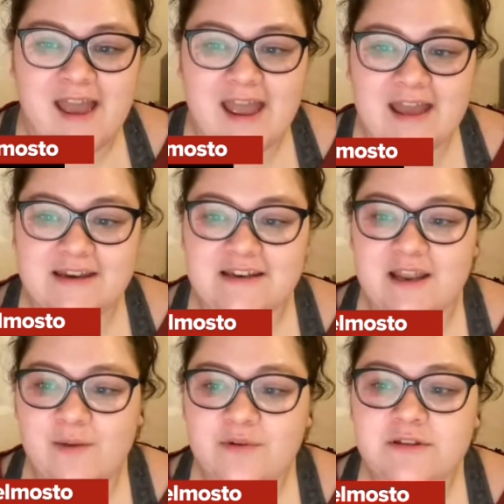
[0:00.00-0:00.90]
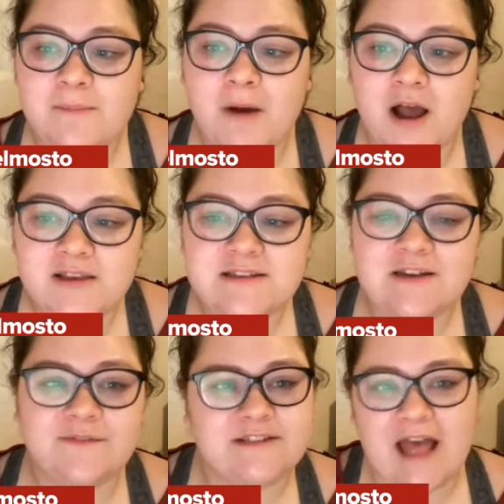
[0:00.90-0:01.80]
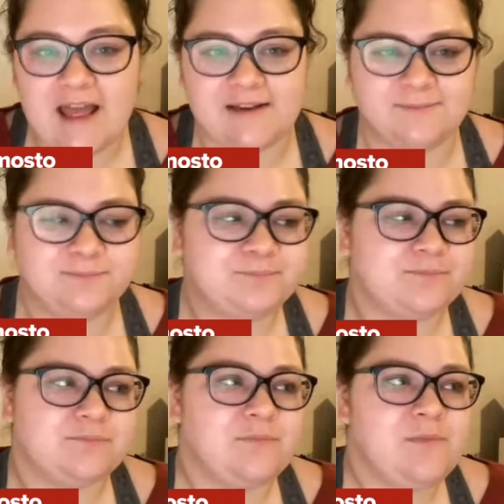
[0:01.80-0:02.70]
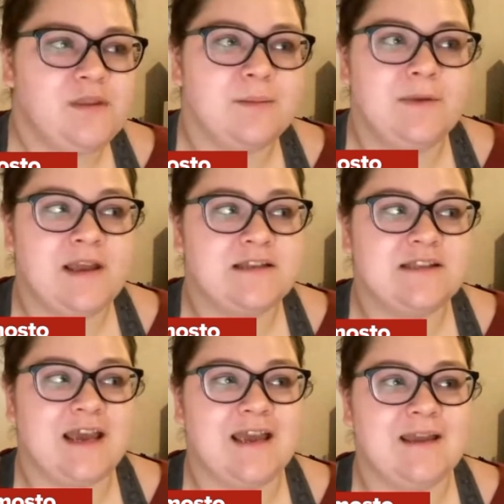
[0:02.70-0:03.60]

And it was a positive sign because